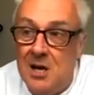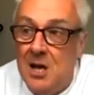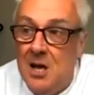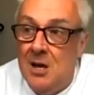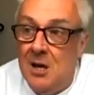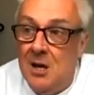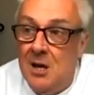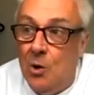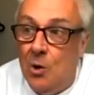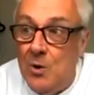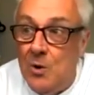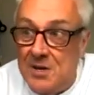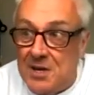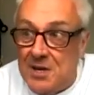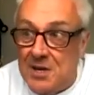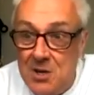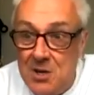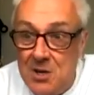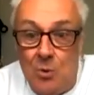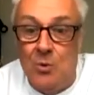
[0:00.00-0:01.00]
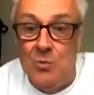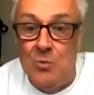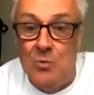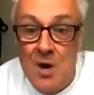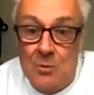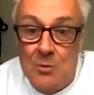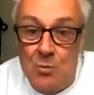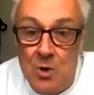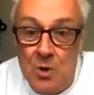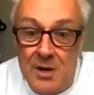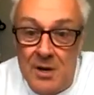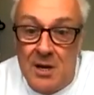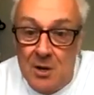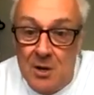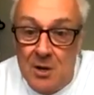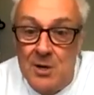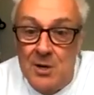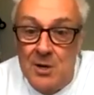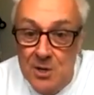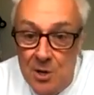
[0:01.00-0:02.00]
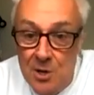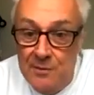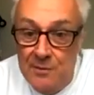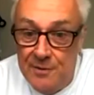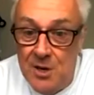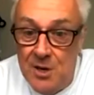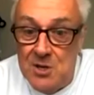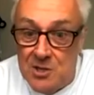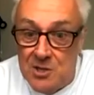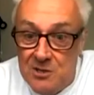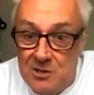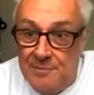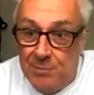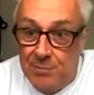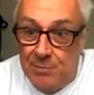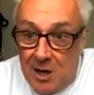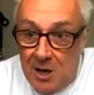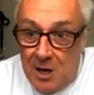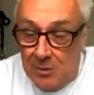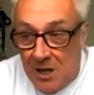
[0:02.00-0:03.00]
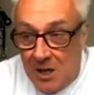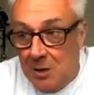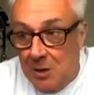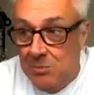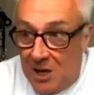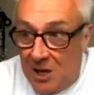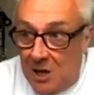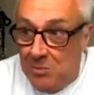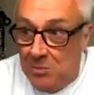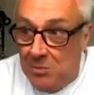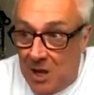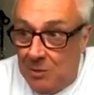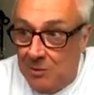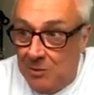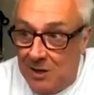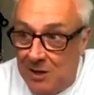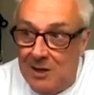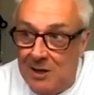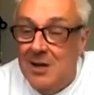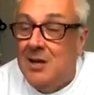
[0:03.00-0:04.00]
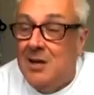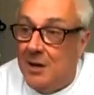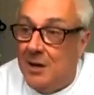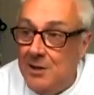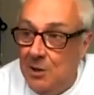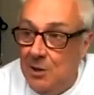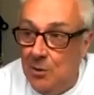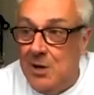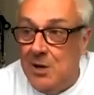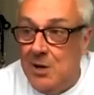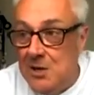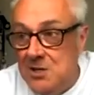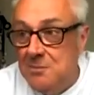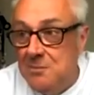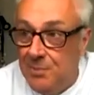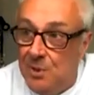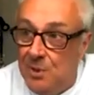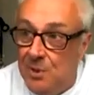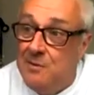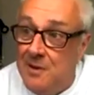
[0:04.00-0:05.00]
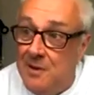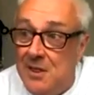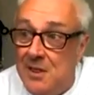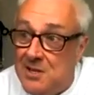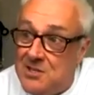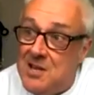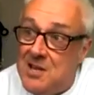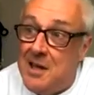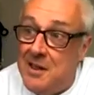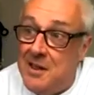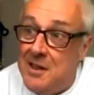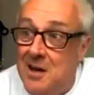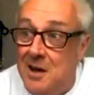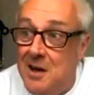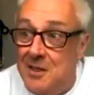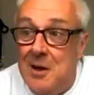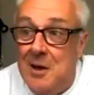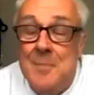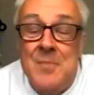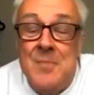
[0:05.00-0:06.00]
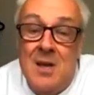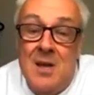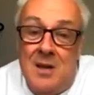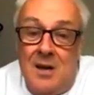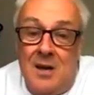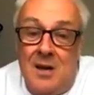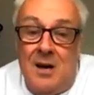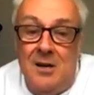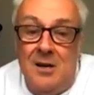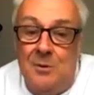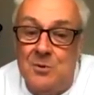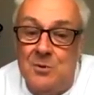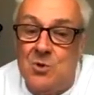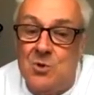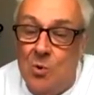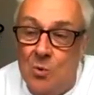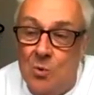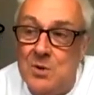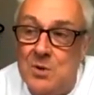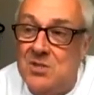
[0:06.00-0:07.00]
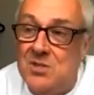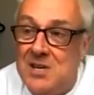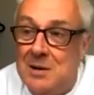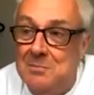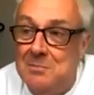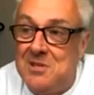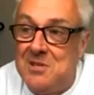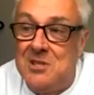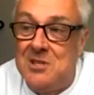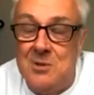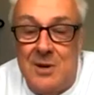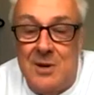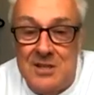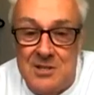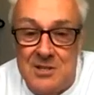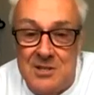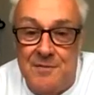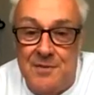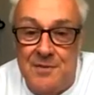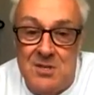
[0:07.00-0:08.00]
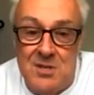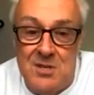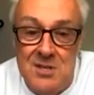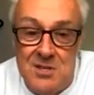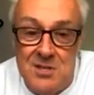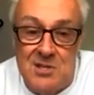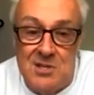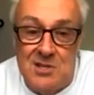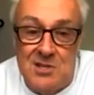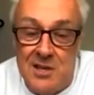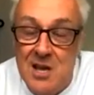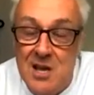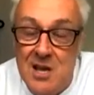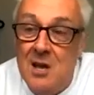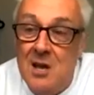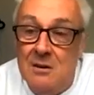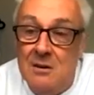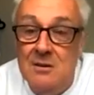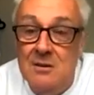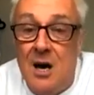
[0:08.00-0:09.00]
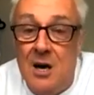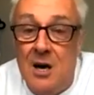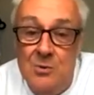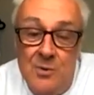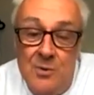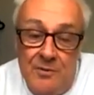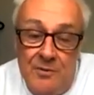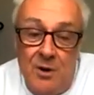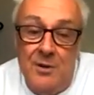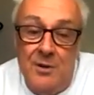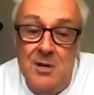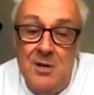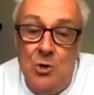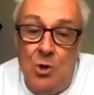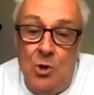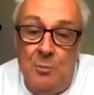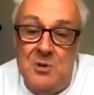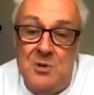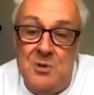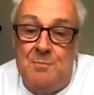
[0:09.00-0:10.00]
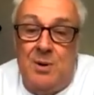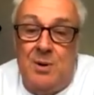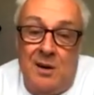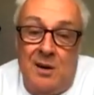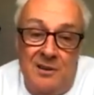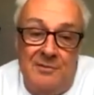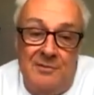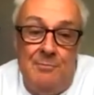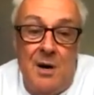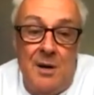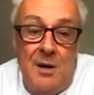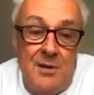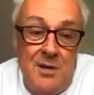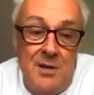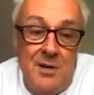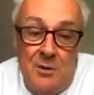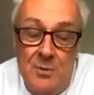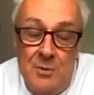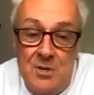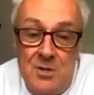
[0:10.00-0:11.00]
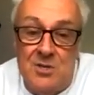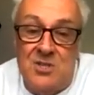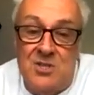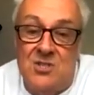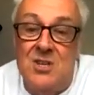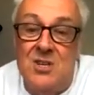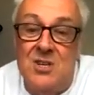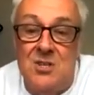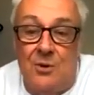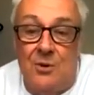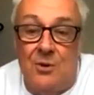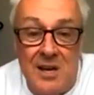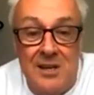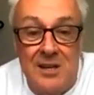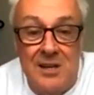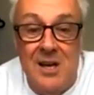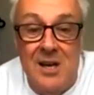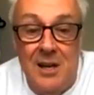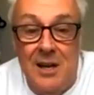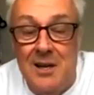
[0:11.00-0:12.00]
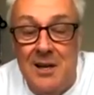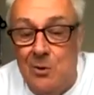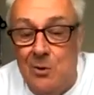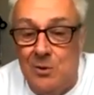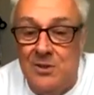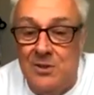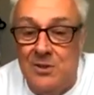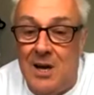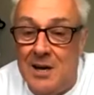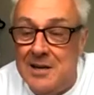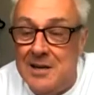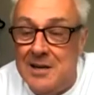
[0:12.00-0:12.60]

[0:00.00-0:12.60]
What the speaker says: oh, is Acorn working on a new version of blah, blah, blah, blah, blah? Are you looking at improving this, that, and the other? And I was always tempted to answer facetiously, no, we've got an enormous pile of money and we just sit on it giggling all day.